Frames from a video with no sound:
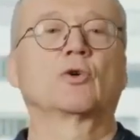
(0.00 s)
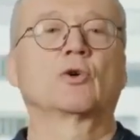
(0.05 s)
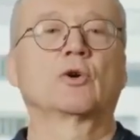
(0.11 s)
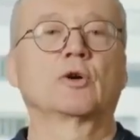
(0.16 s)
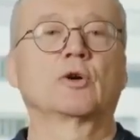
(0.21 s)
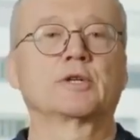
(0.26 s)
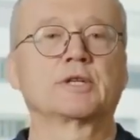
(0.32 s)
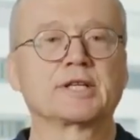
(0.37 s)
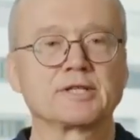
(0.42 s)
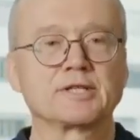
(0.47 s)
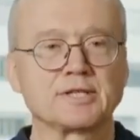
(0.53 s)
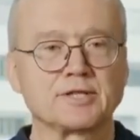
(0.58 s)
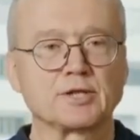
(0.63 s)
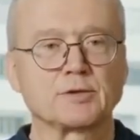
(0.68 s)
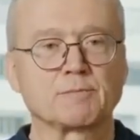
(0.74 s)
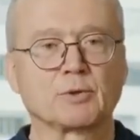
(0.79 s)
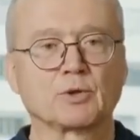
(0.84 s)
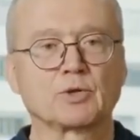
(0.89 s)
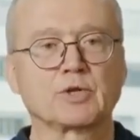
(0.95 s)
or
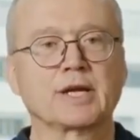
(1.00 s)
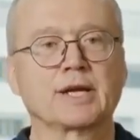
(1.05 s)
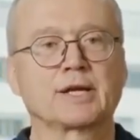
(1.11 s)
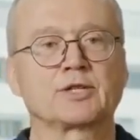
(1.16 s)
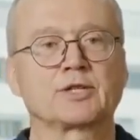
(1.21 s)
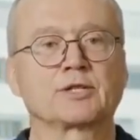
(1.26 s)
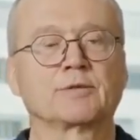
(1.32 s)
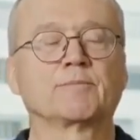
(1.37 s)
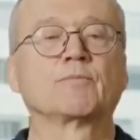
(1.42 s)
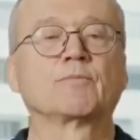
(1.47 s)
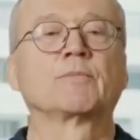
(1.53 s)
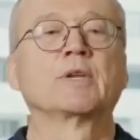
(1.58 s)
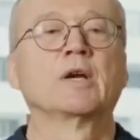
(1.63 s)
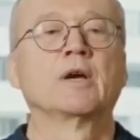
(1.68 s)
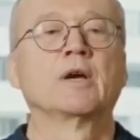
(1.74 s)
distance protection,